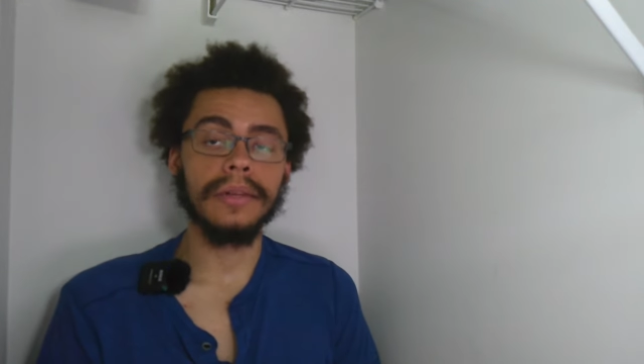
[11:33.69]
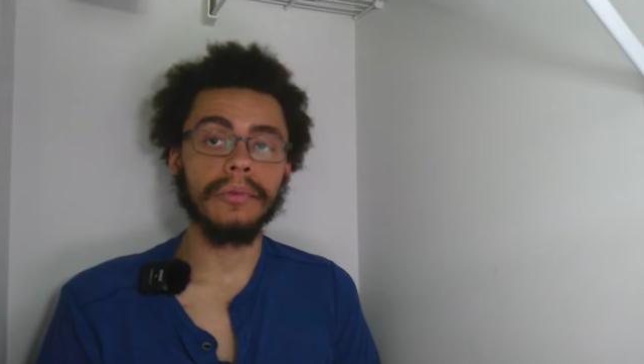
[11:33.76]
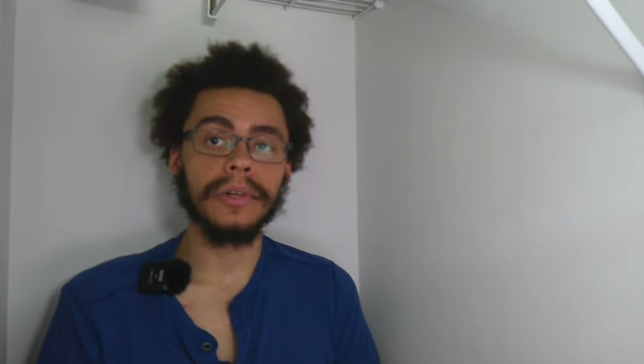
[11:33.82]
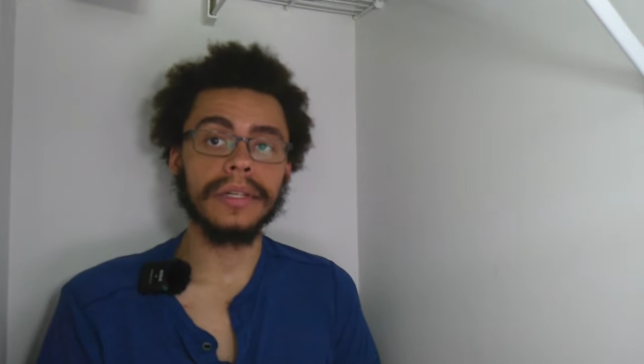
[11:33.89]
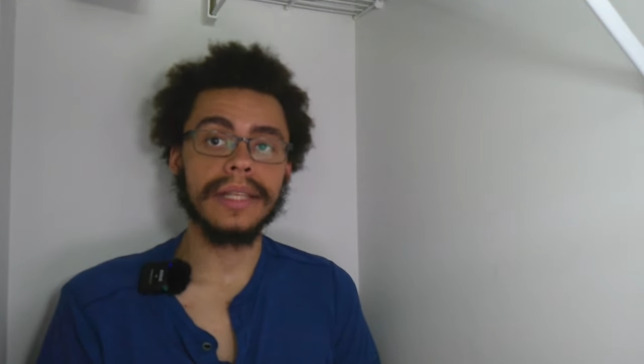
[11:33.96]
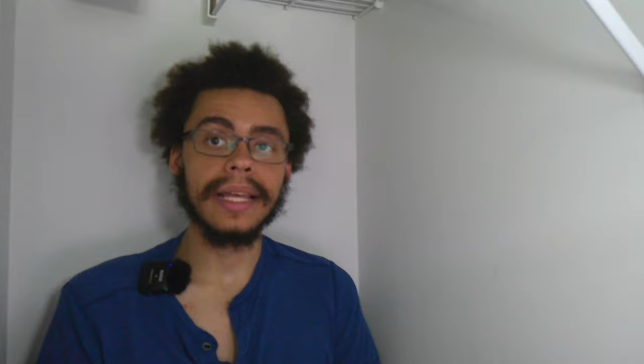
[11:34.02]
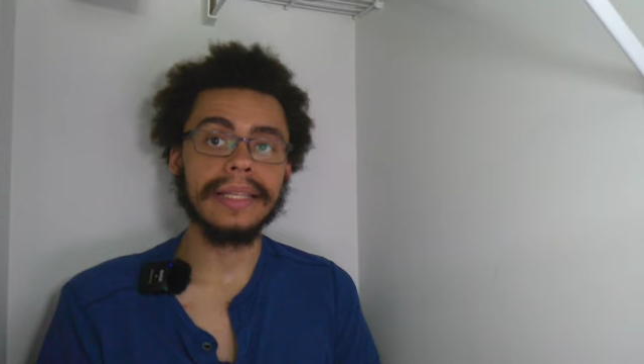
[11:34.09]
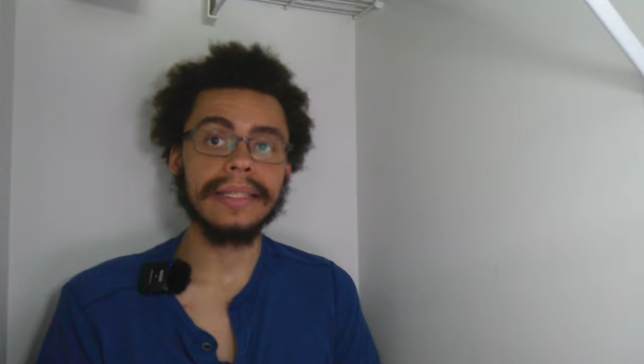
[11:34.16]
then
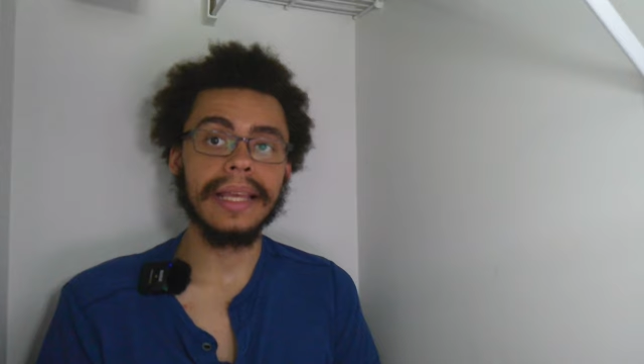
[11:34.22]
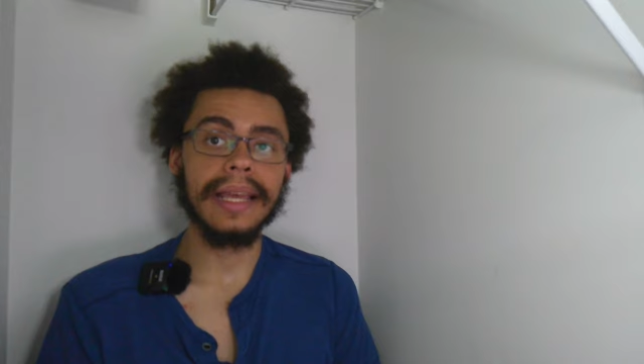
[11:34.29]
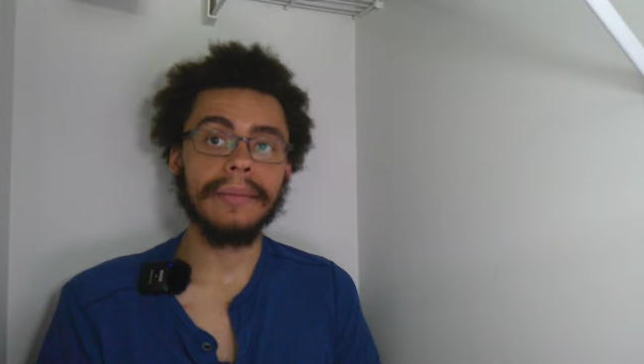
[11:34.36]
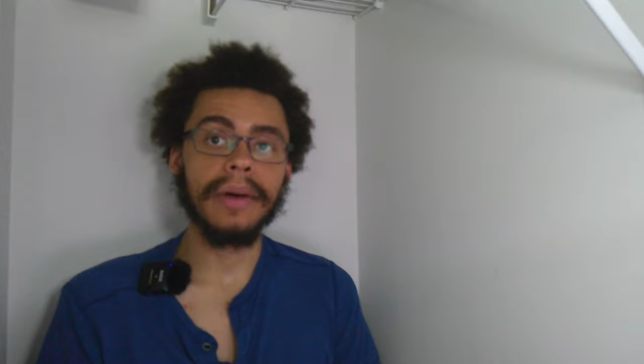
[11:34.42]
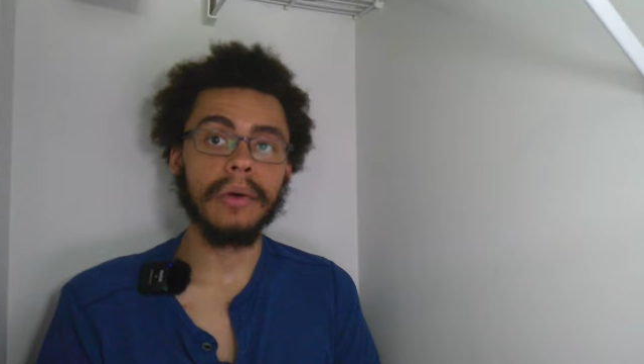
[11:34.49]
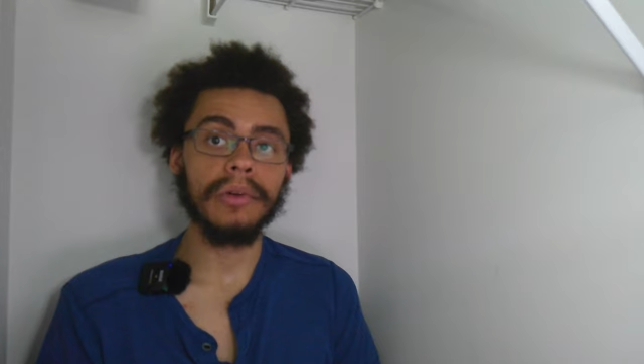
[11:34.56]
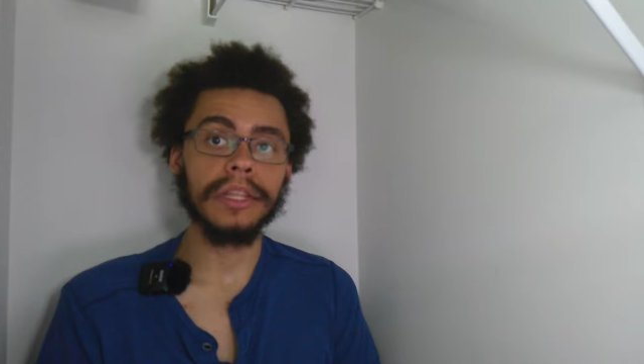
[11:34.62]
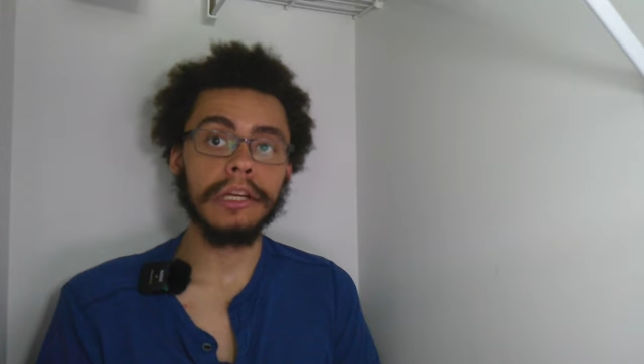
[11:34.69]
what does that say
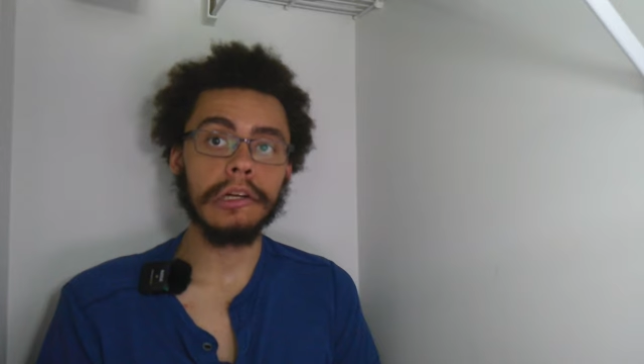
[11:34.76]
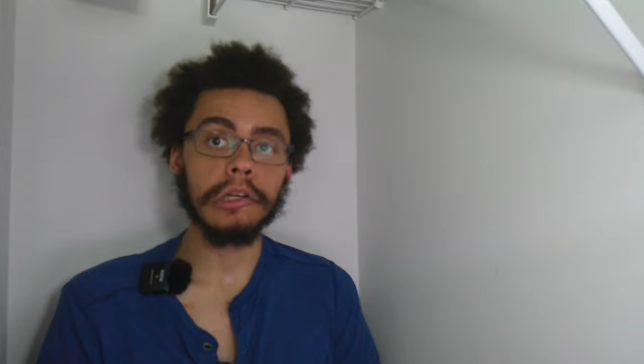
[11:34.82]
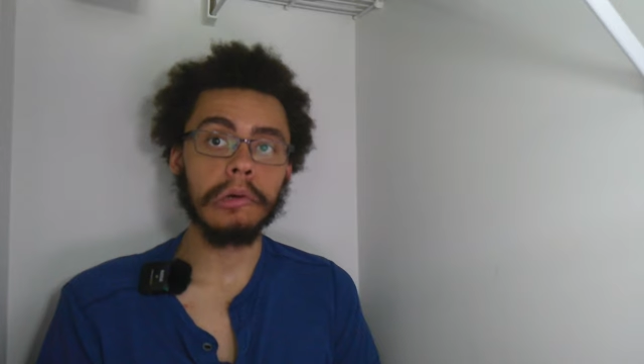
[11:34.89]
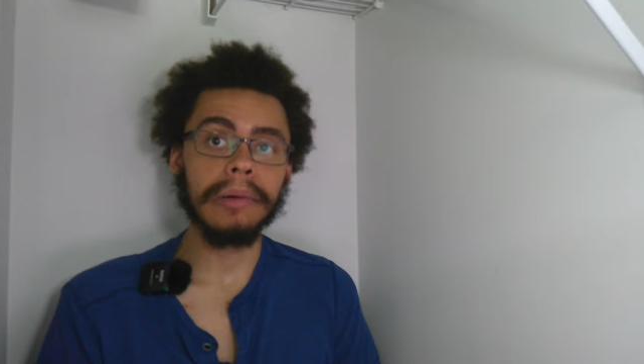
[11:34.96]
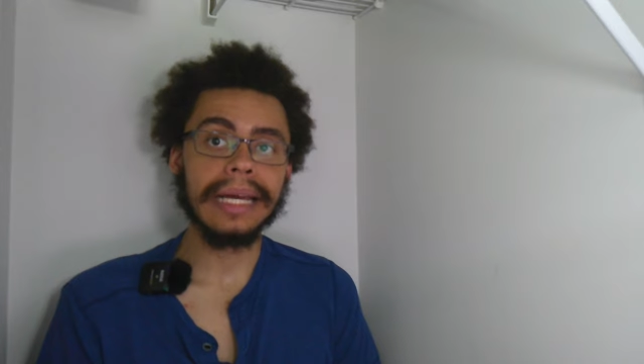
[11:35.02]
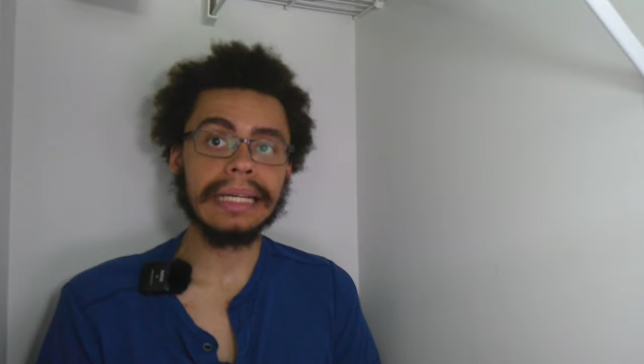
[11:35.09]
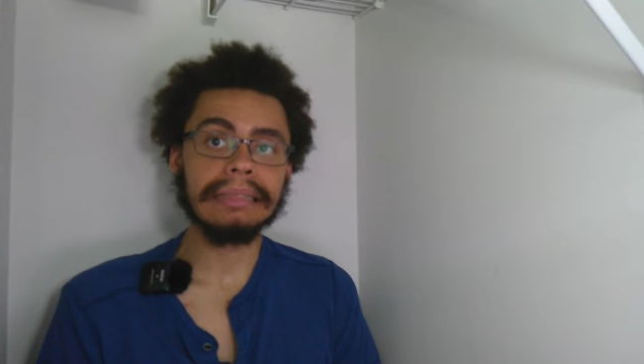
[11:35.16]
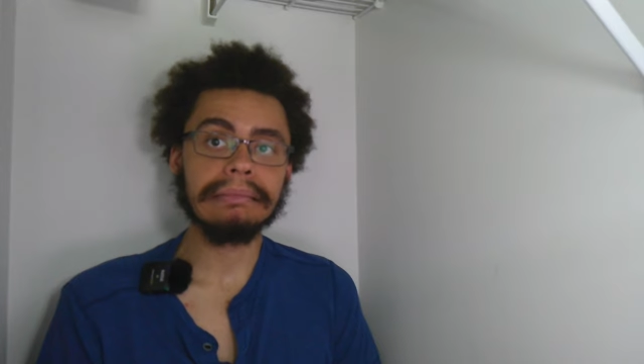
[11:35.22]
about what they're
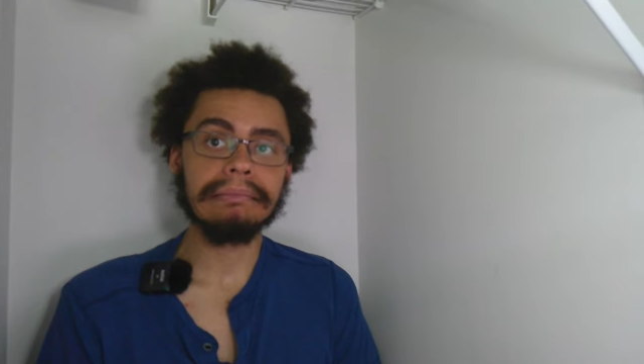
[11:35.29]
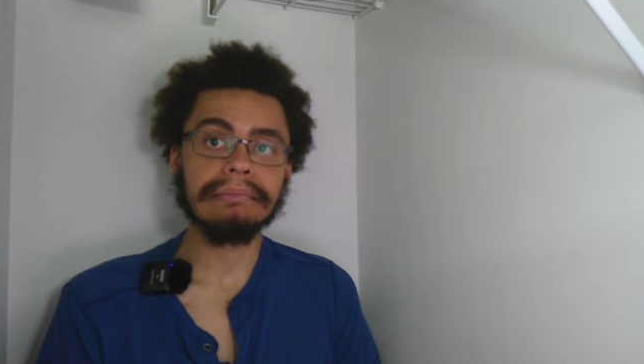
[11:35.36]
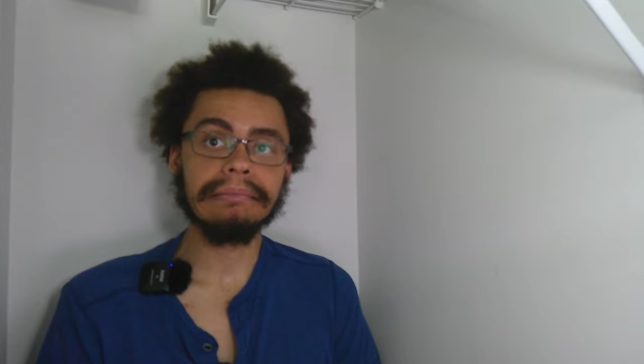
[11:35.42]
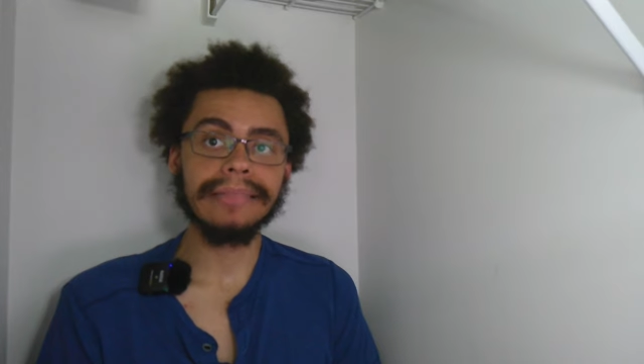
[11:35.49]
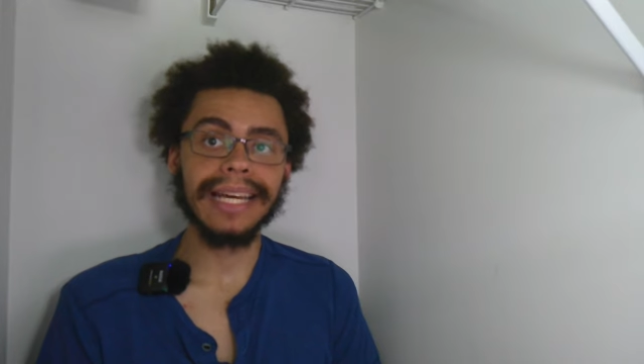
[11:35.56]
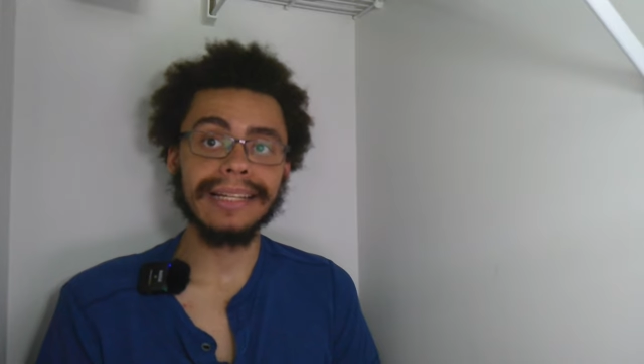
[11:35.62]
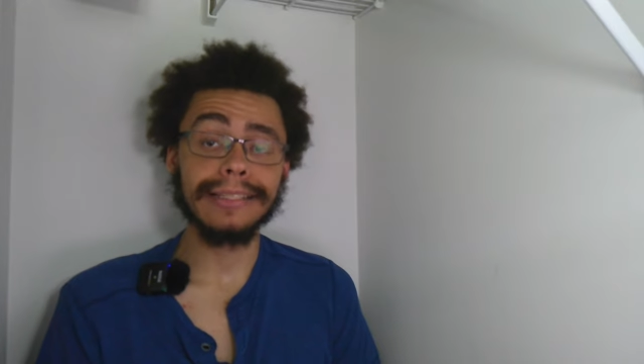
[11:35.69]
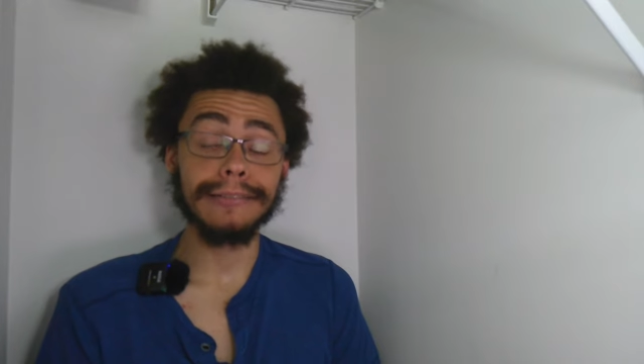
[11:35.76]
doing?
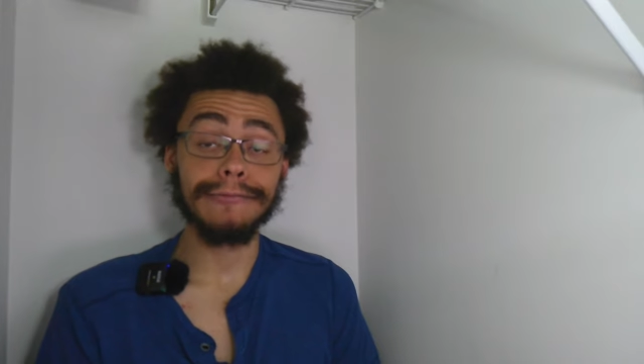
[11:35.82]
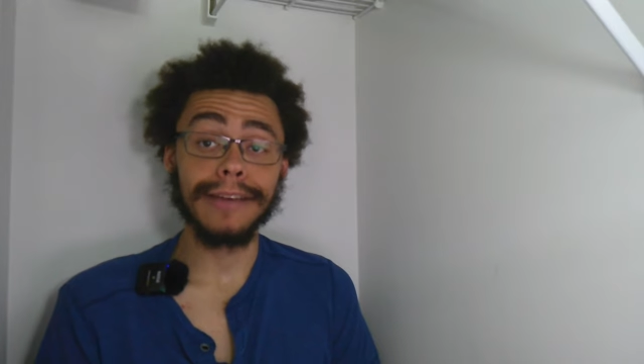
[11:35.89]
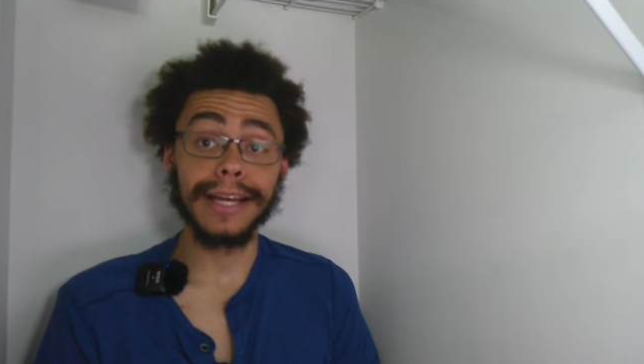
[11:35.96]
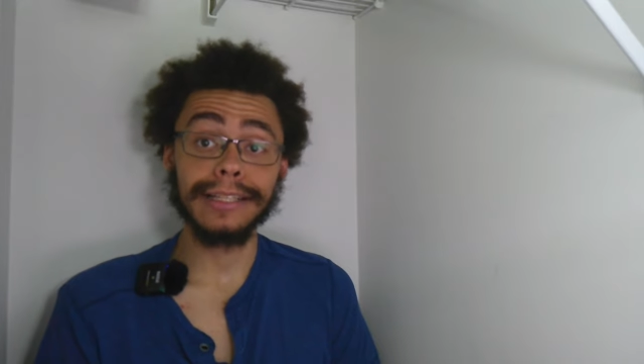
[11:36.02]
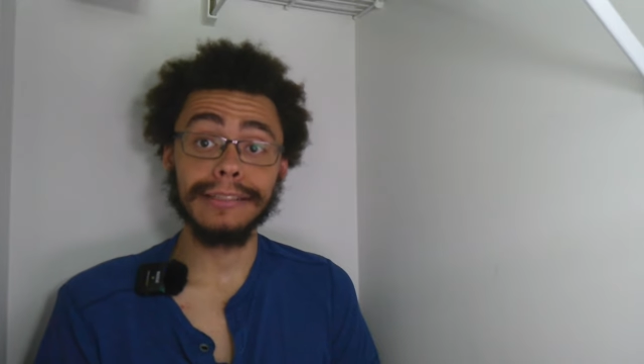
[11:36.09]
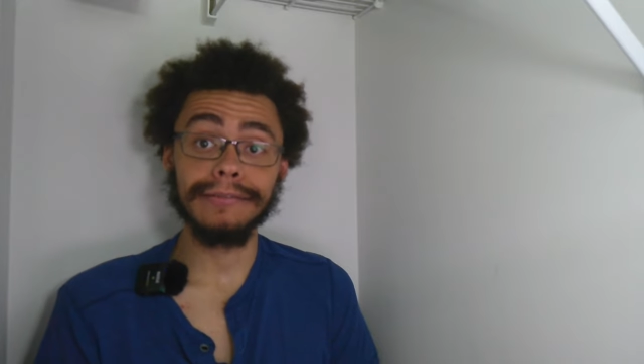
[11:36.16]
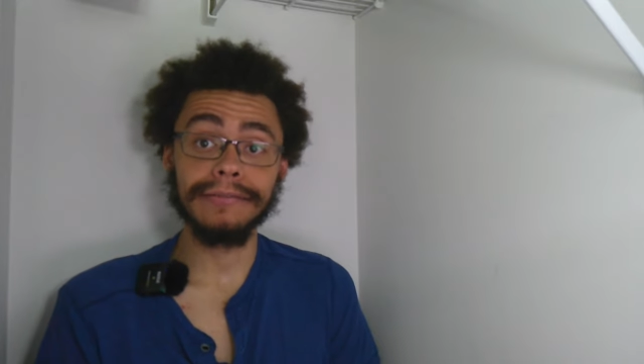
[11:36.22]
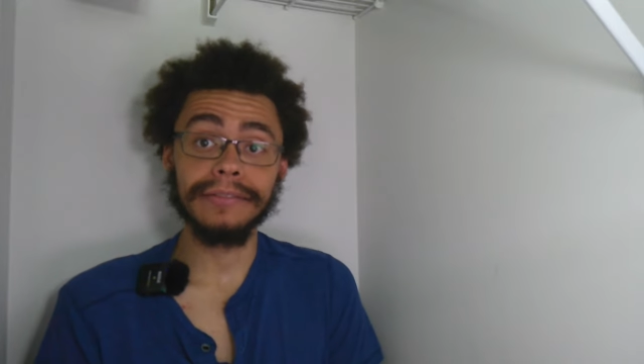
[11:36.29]
That it's
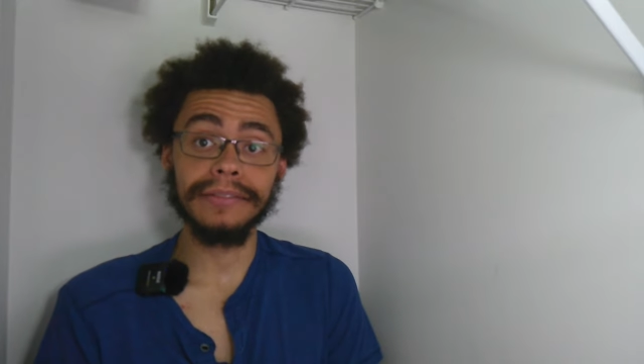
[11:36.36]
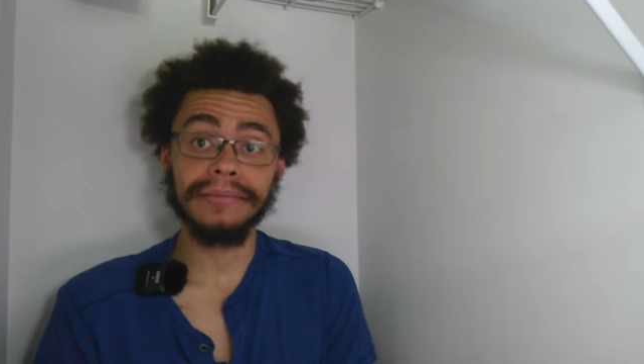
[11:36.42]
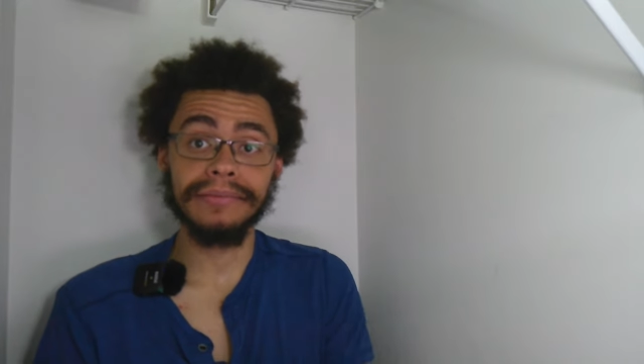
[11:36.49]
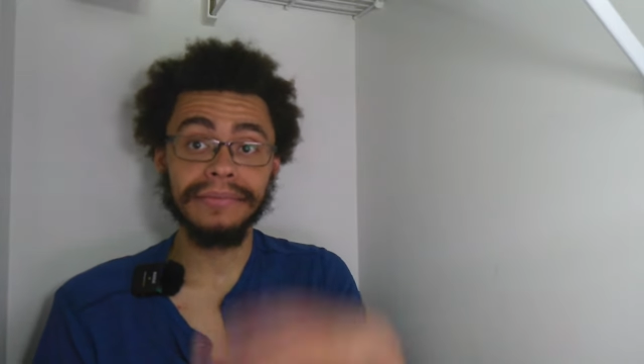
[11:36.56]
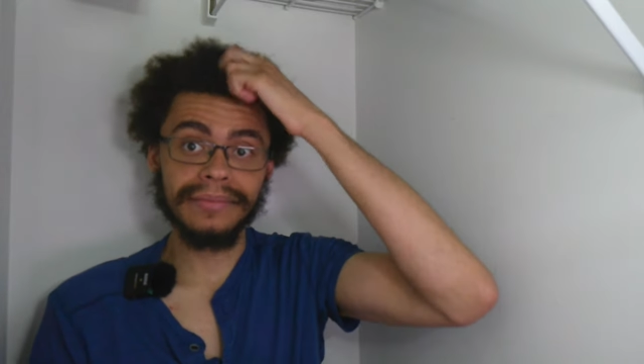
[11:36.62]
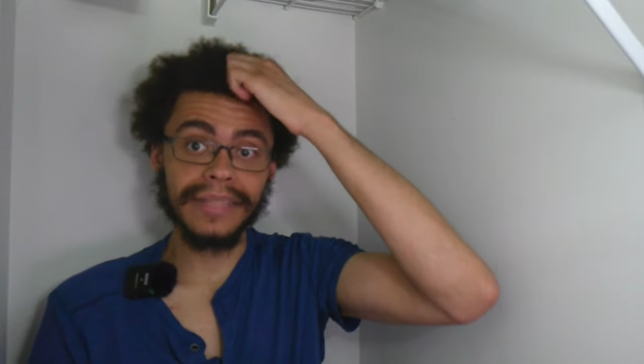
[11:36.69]
effective?